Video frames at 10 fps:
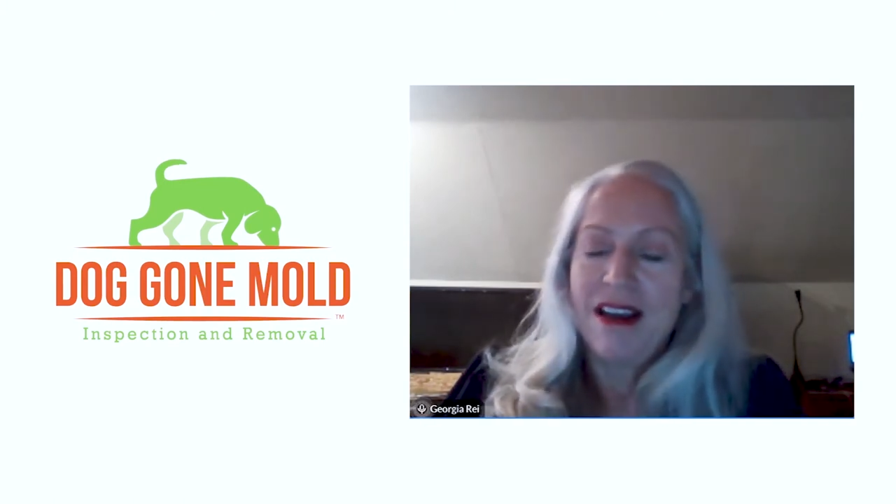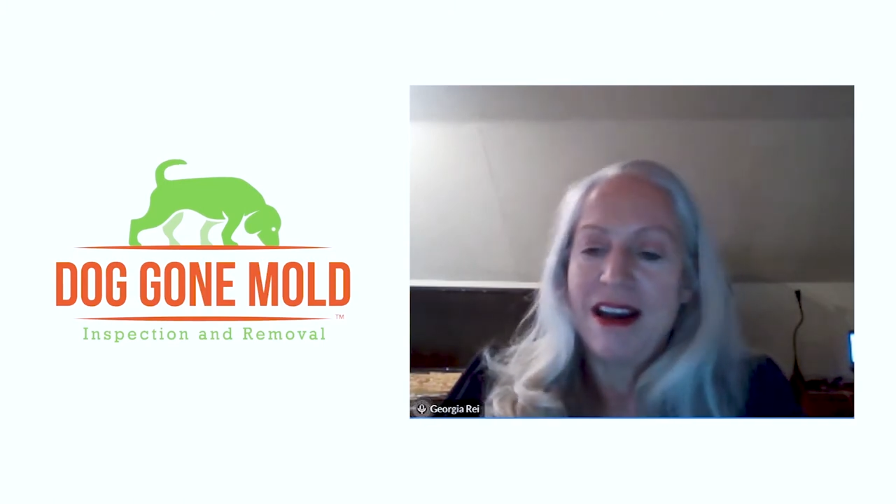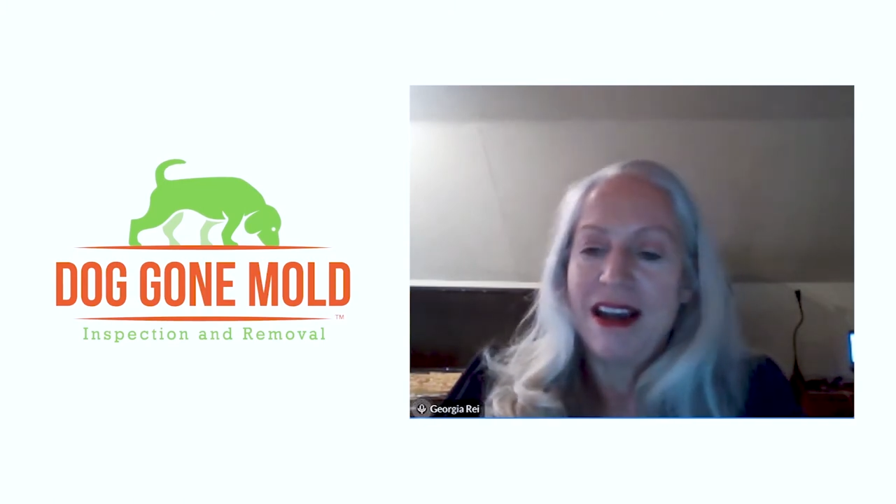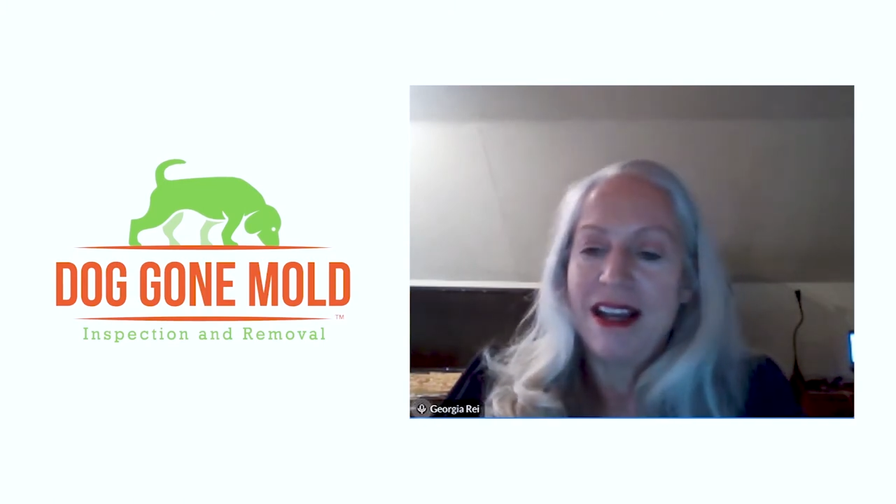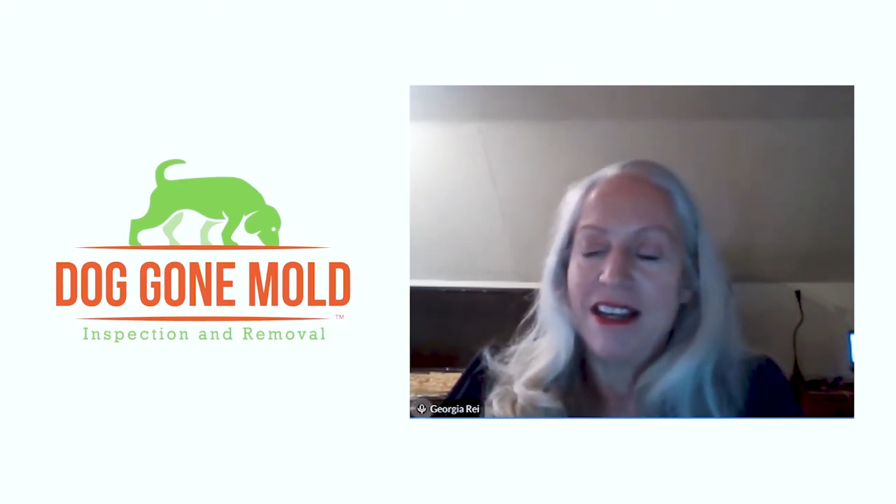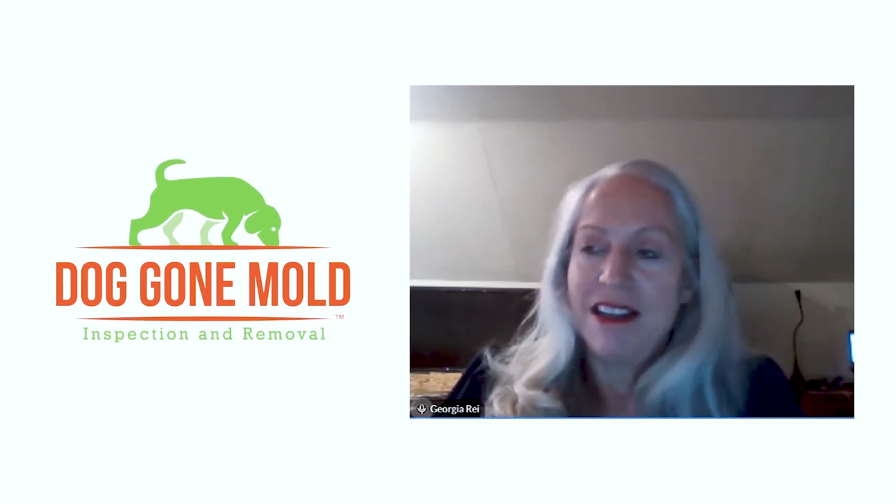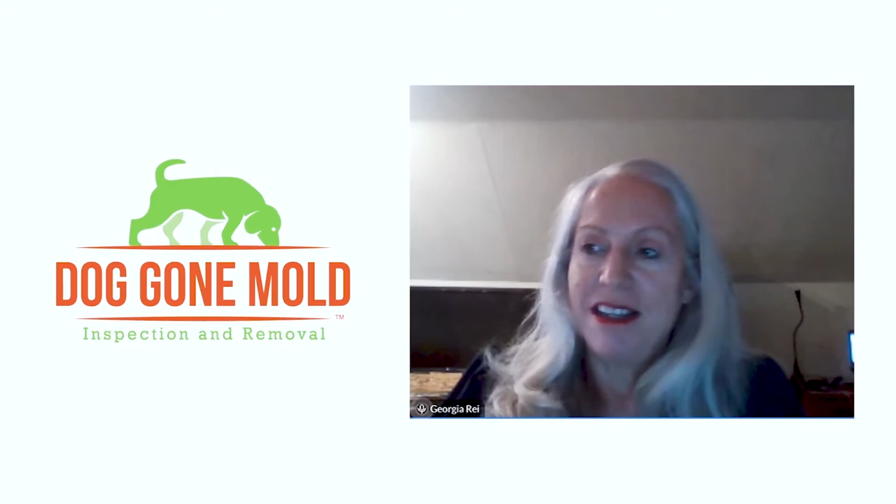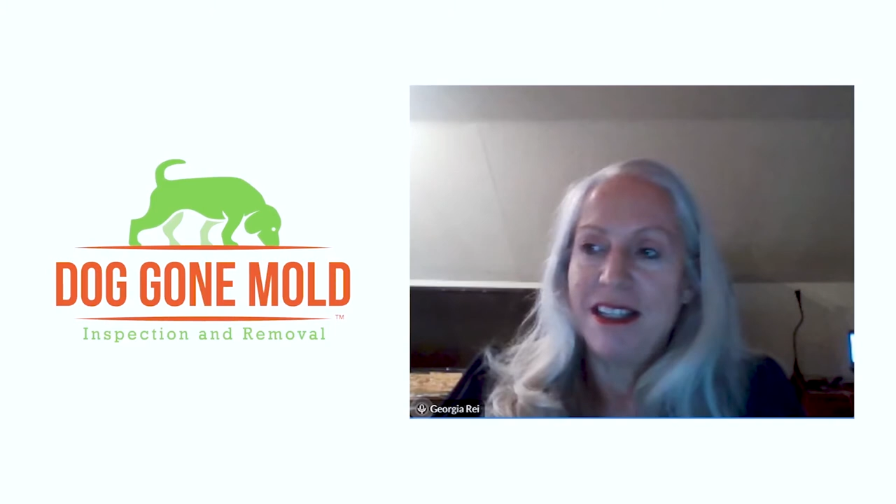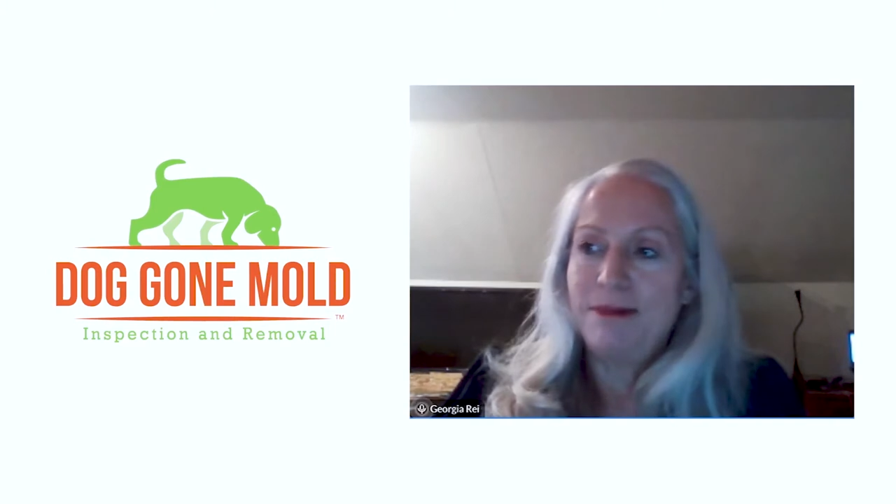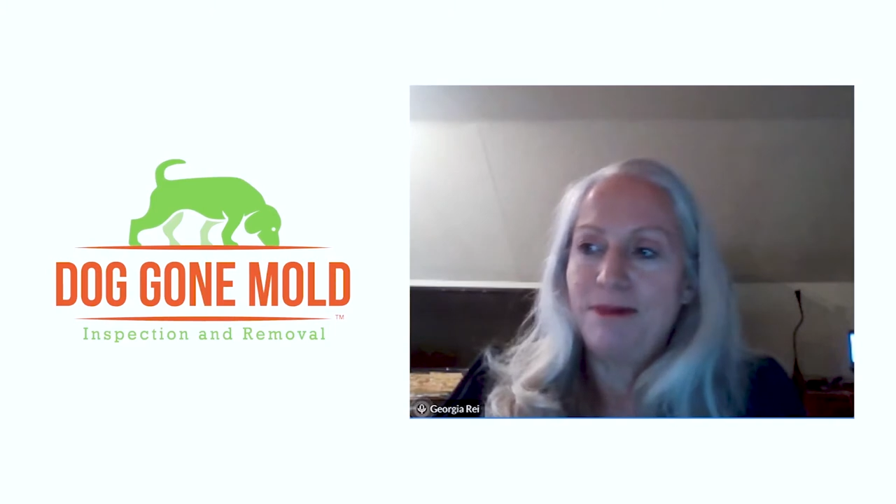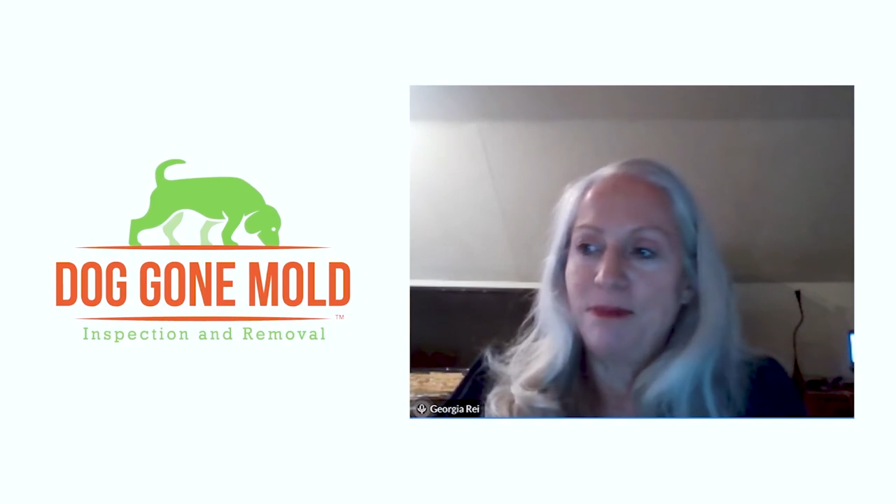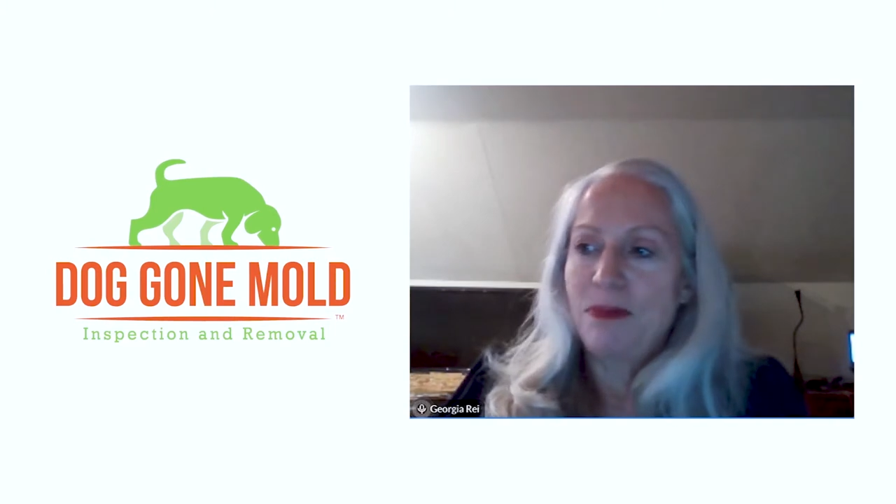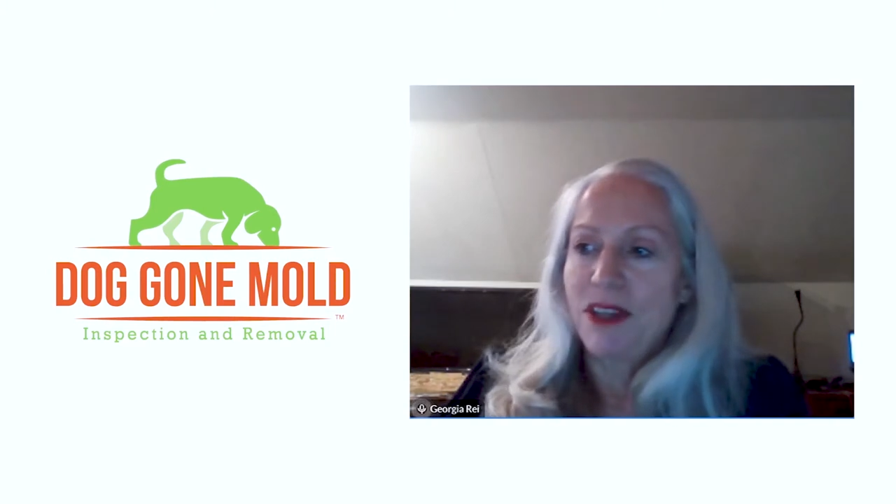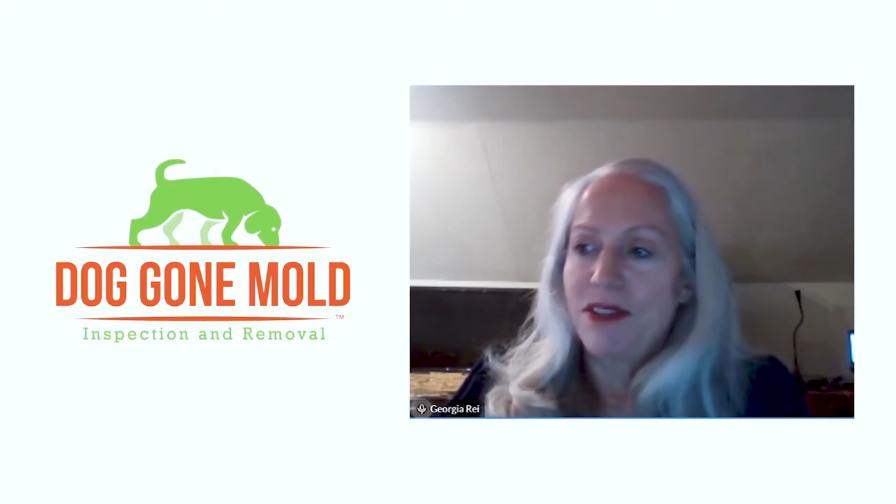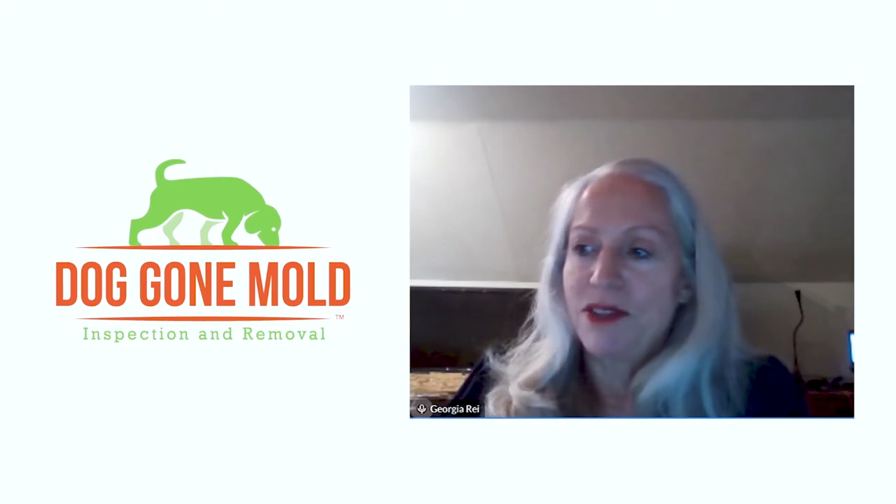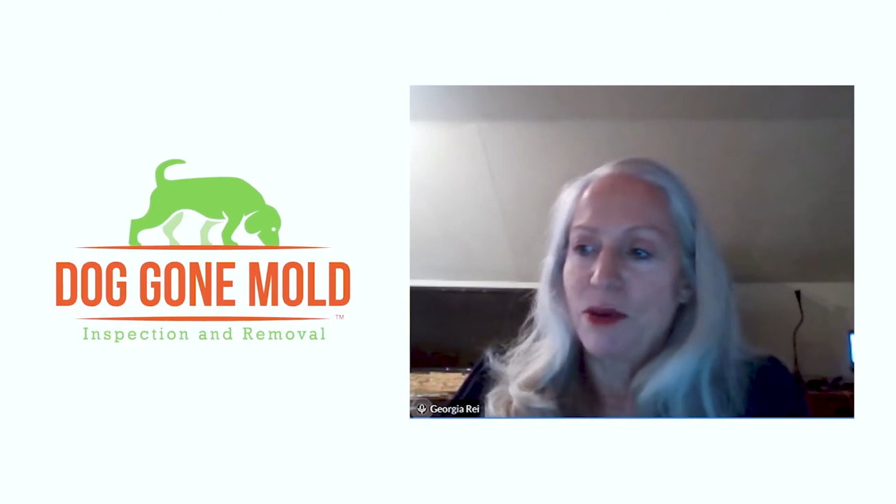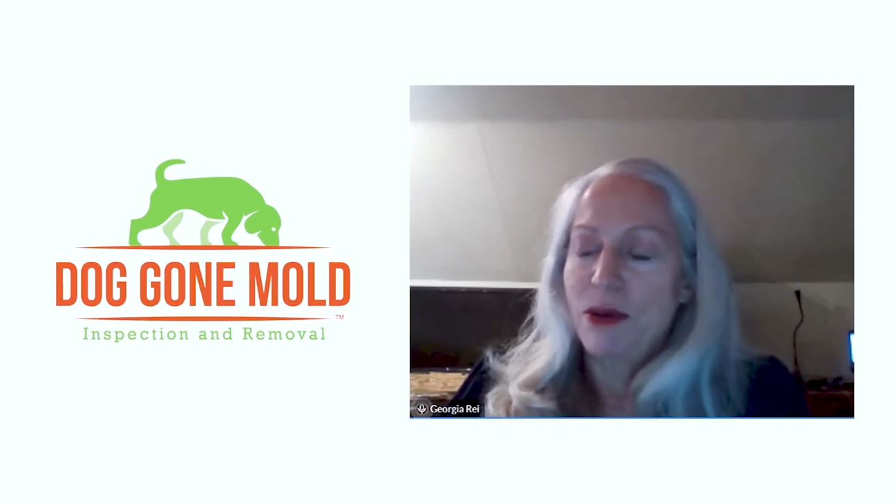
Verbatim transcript: So